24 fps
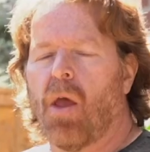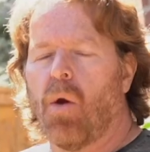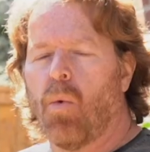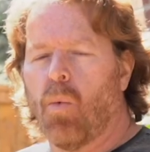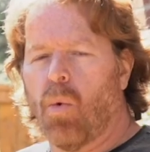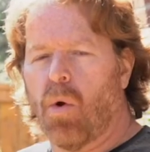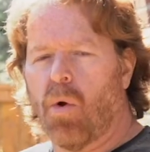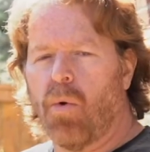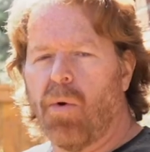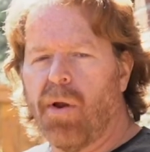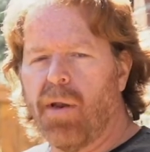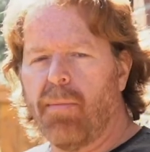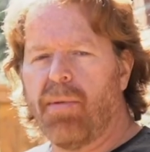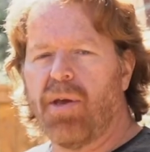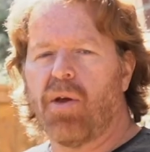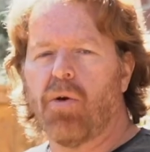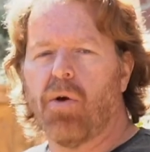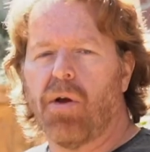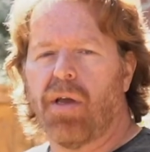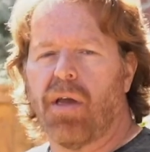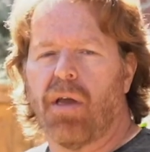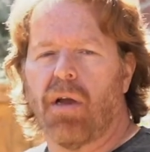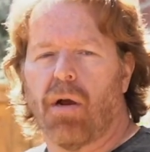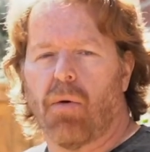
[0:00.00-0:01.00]
We're going to be
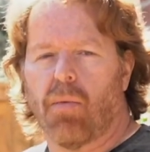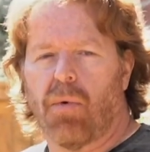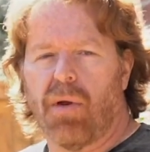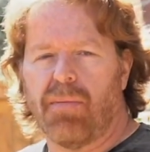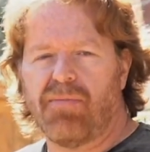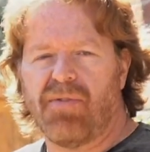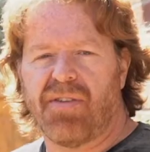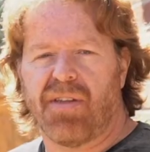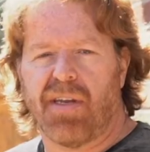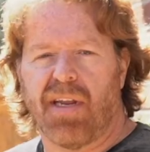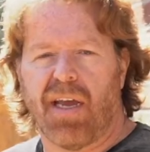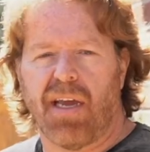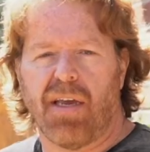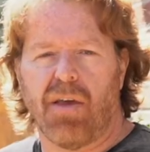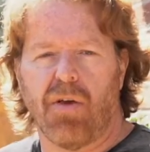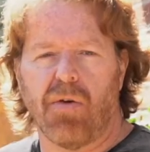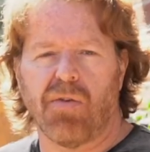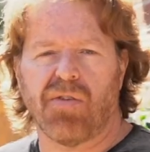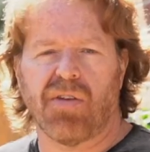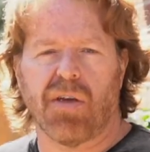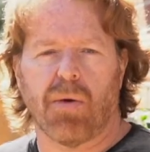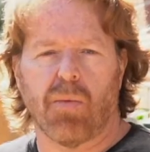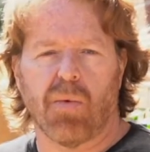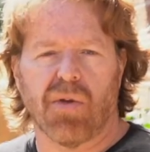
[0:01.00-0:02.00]
cooking our ribs today
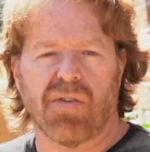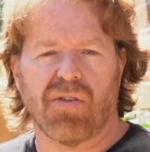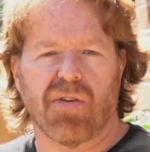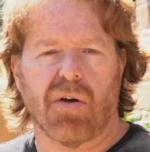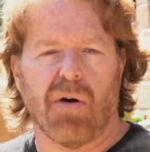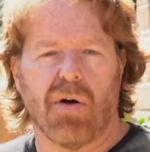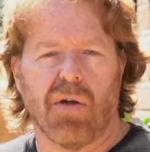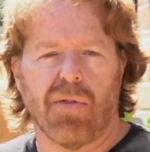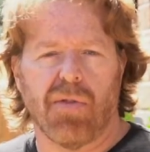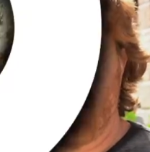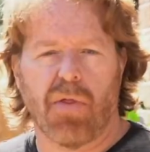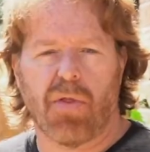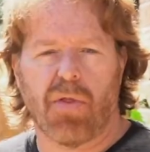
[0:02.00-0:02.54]
using what's called the